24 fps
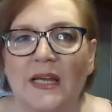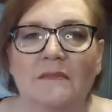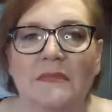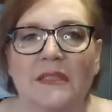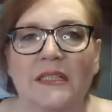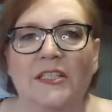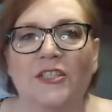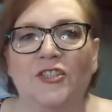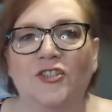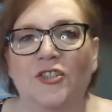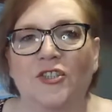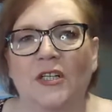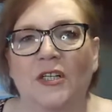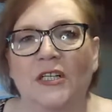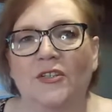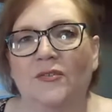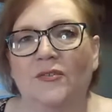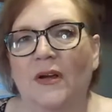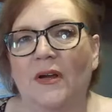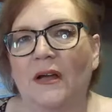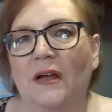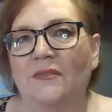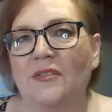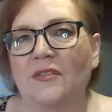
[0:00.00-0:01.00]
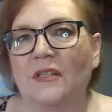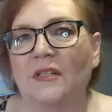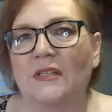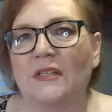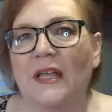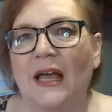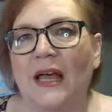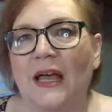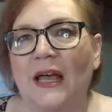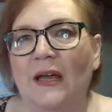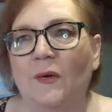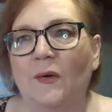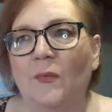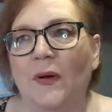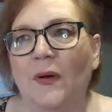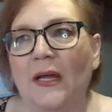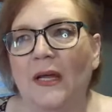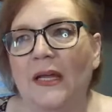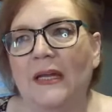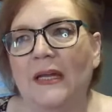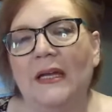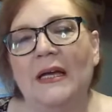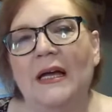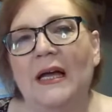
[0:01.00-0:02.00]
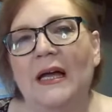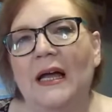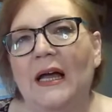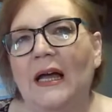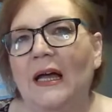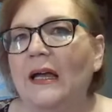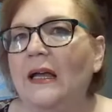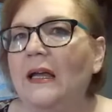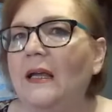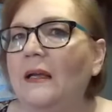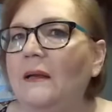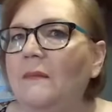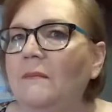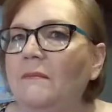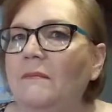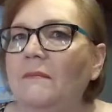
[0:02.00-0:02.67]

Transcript: nice long leisurely drives on the highway